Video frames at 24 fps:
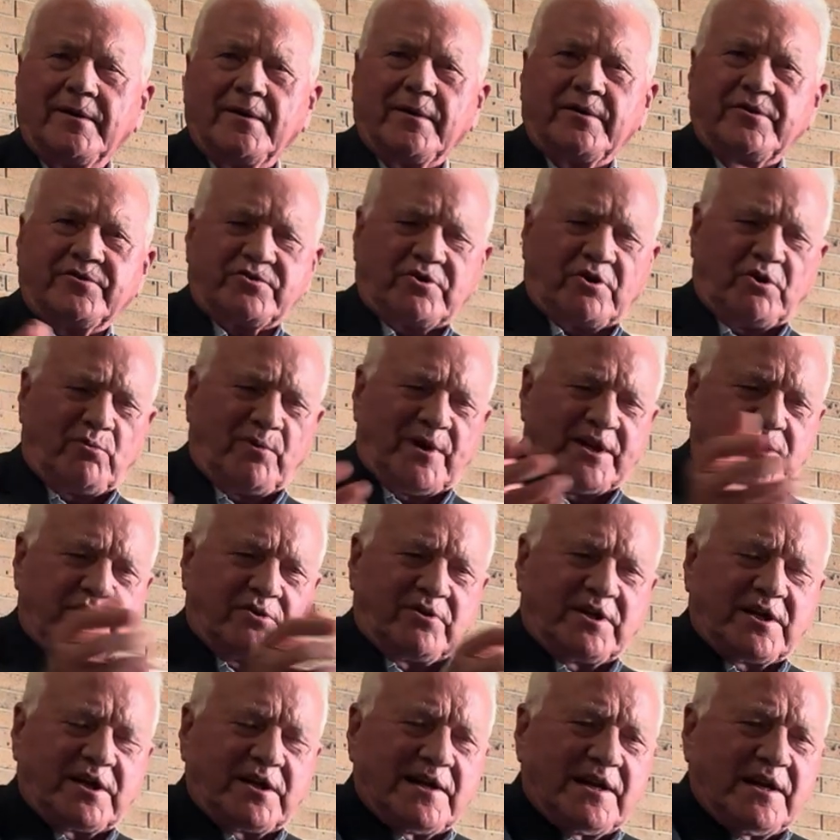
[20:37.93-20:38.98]
So I went to
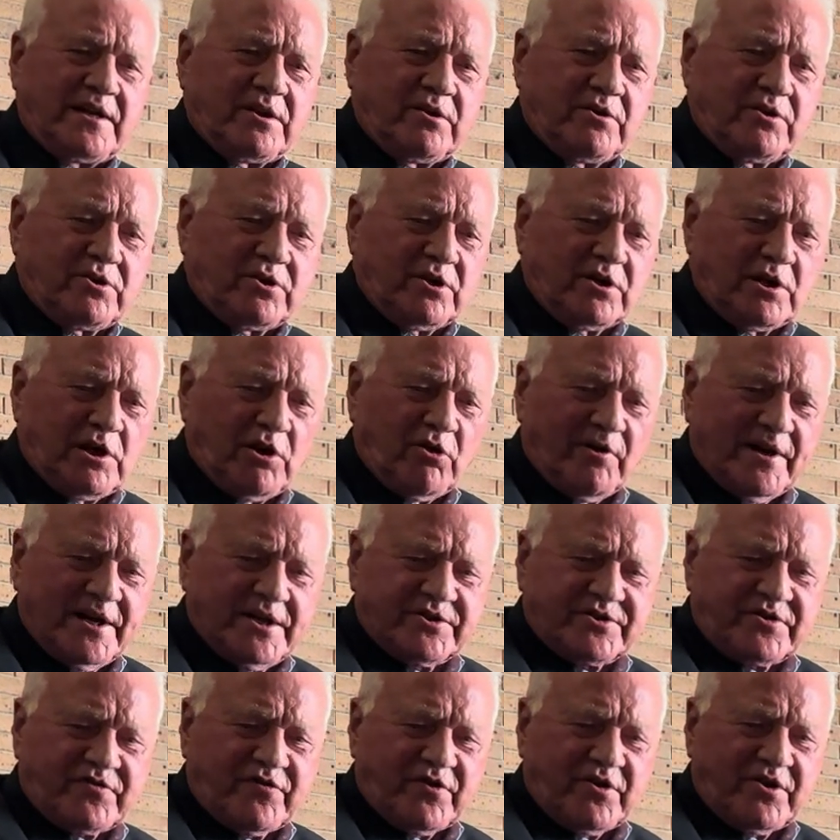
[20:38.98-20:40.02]
the
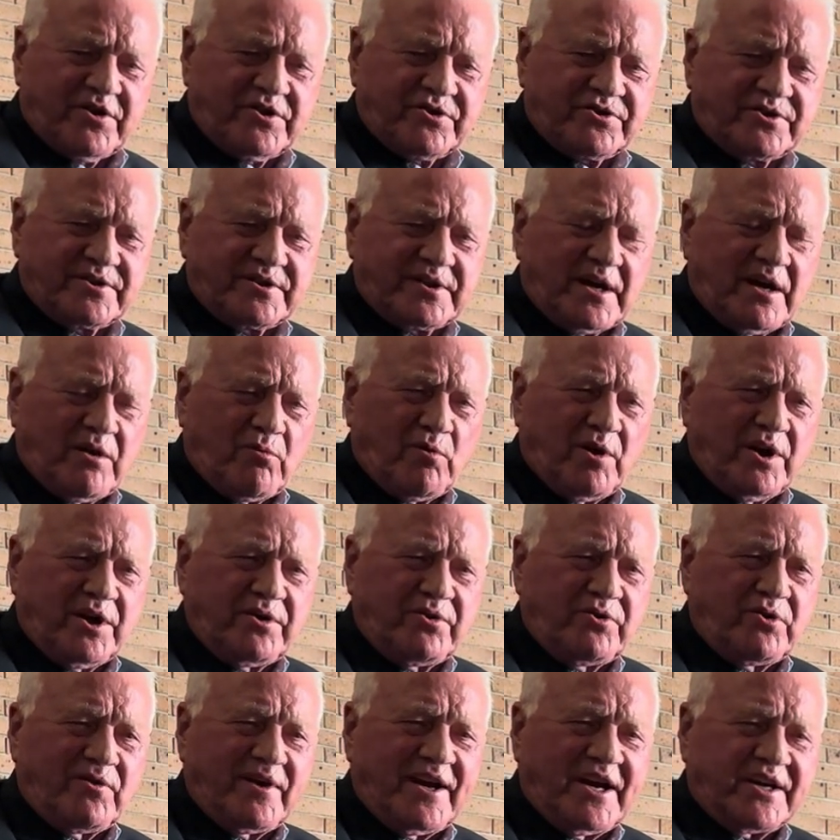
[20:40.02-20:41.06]
lawyers first. I want
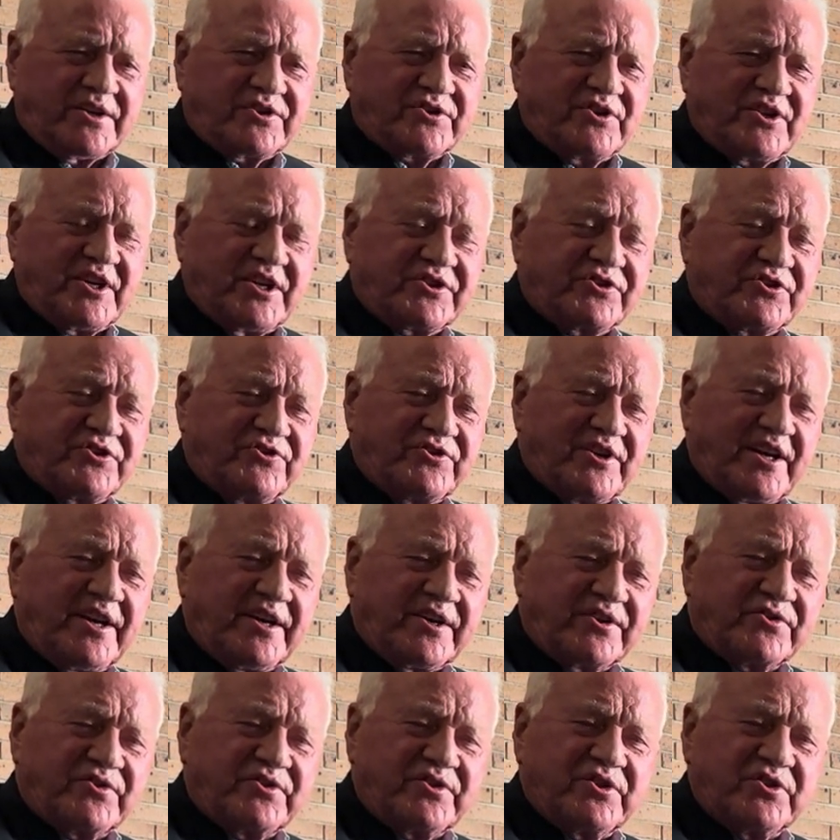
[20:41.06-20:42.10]
to do
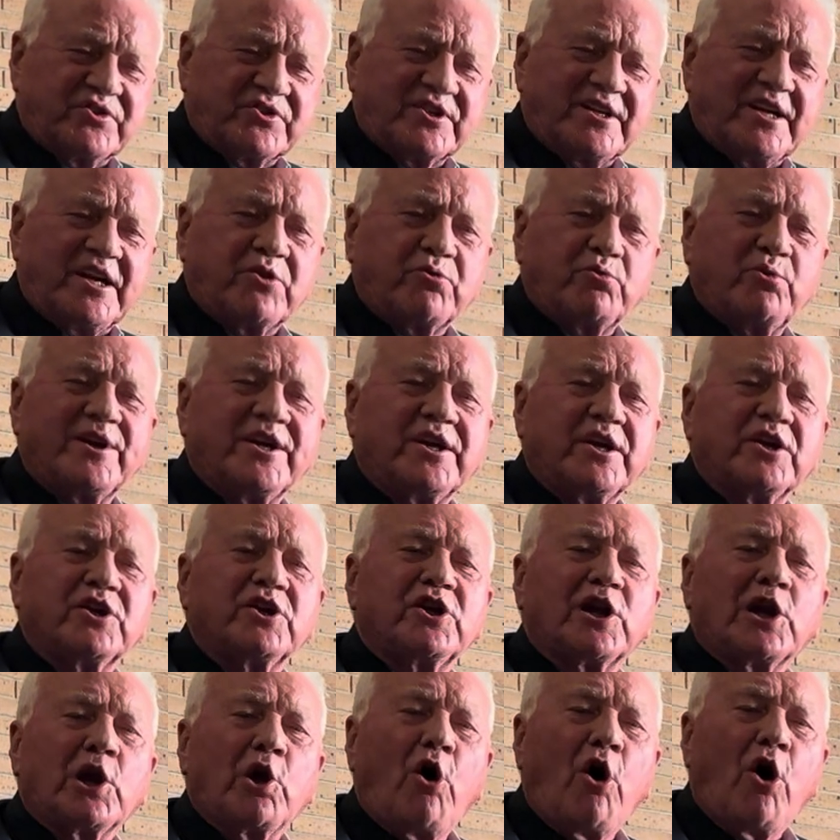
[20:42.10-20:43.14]
XXX. Is that within
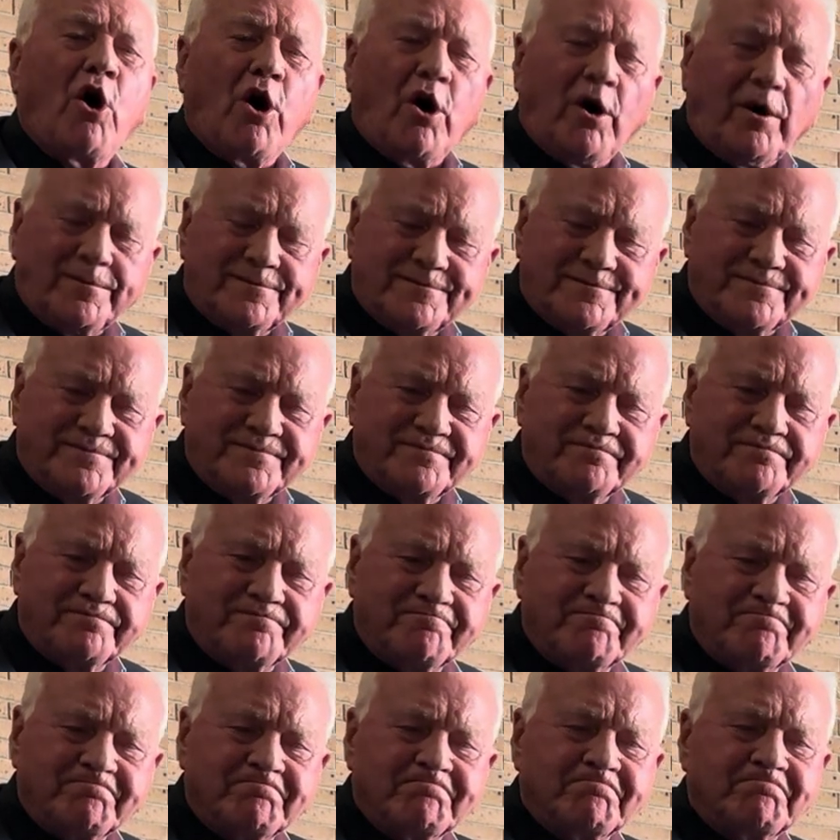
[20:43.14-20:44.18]
the law?
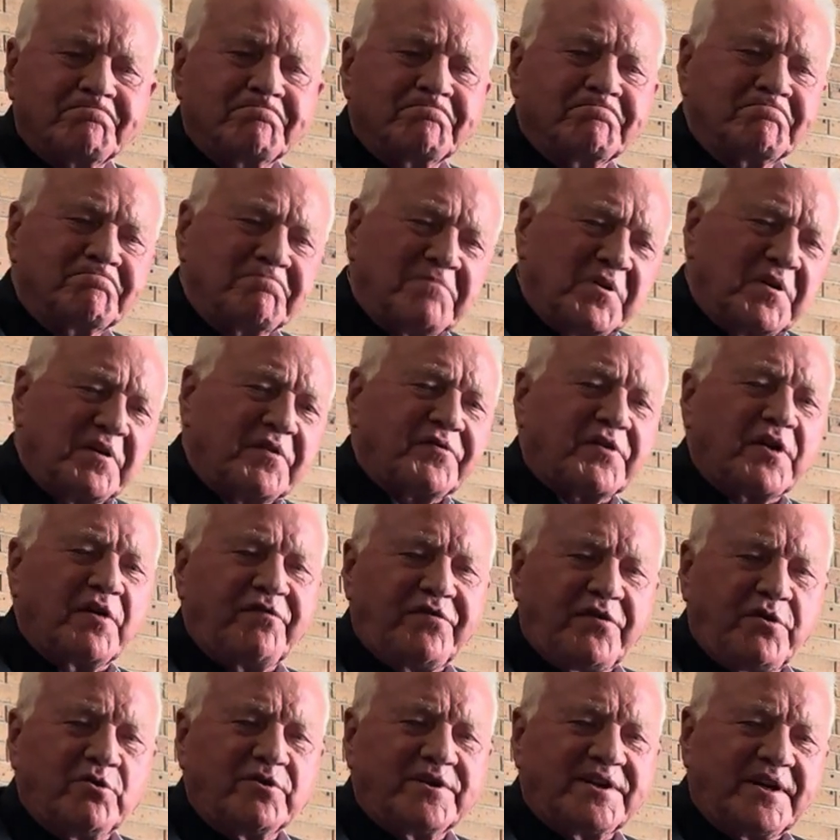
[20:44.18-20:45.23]
After a
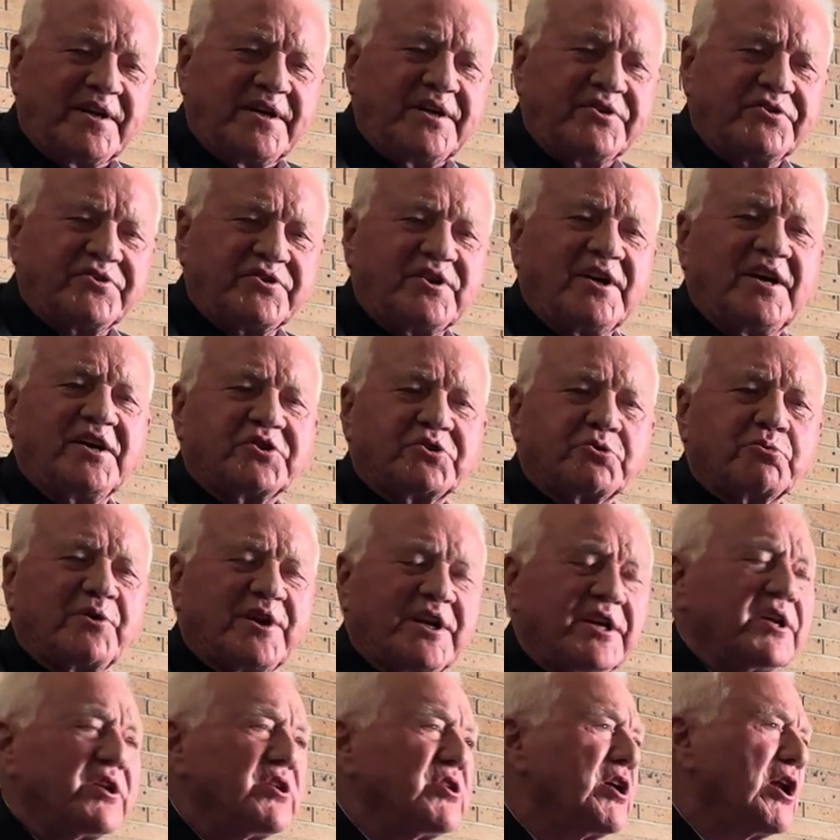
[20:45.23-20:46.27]
few days, yeah, it's
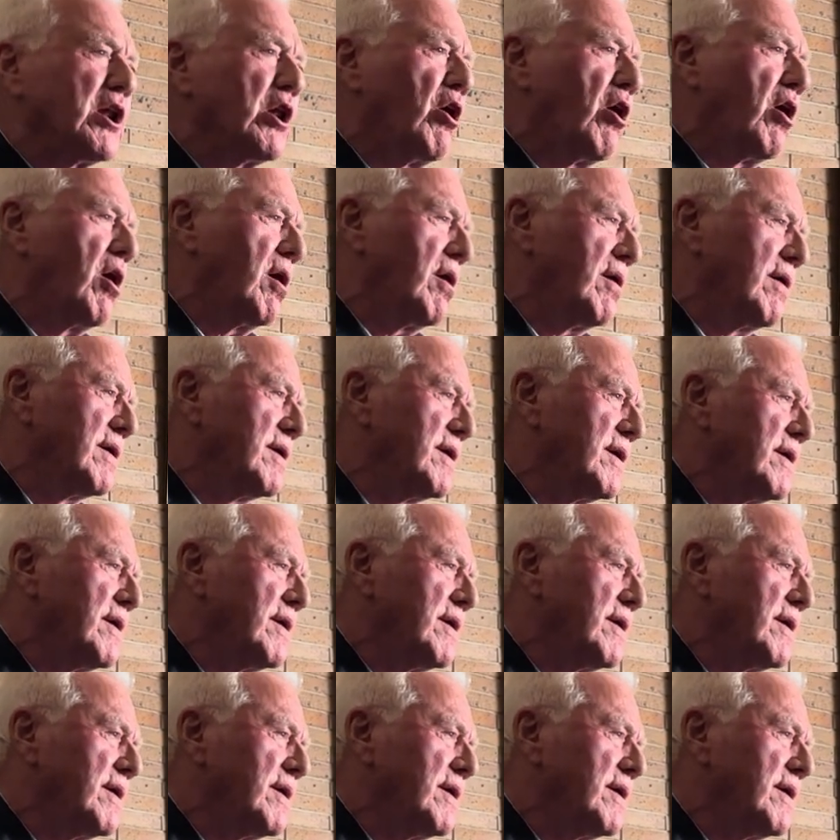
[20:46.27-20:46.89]
within the law.